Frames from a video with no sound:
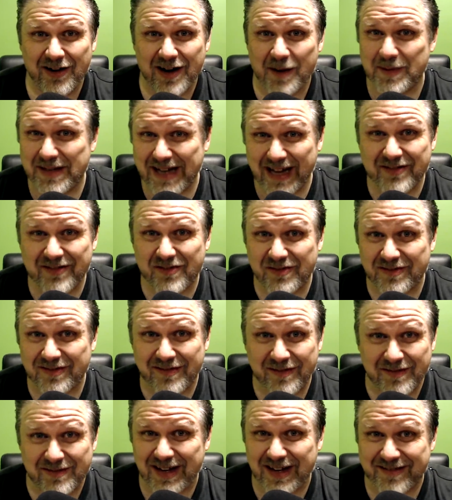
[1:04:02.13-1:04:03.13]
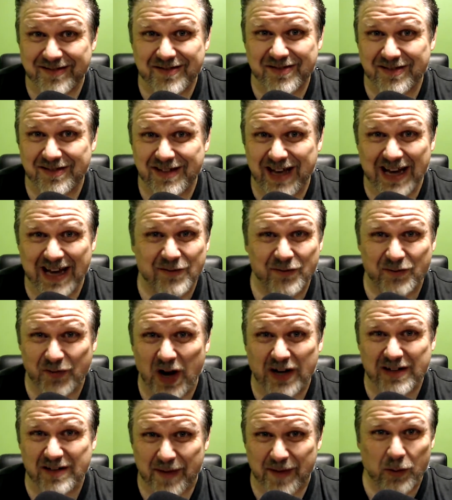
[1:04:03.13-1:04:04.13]
I mean, that's kind of
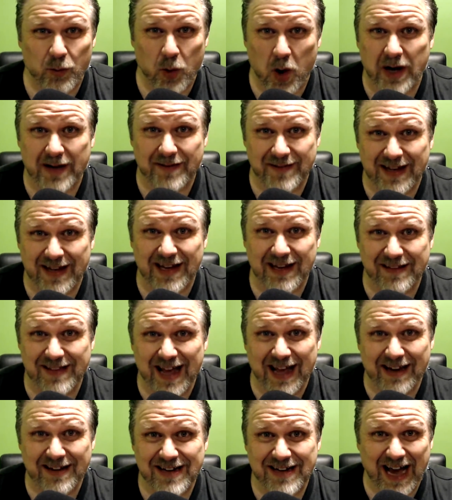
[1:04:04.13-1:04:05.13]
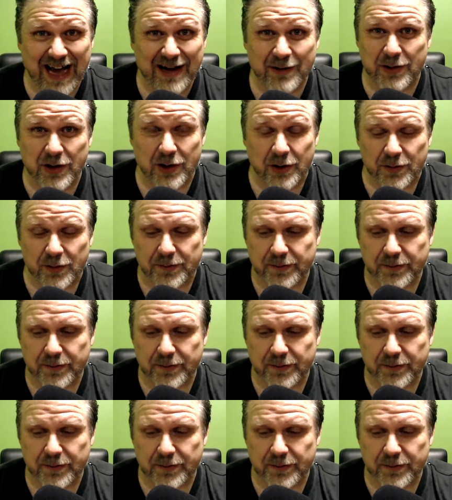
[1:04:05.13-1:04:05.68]
fucked. Am I wrong in thinking that? I don't know.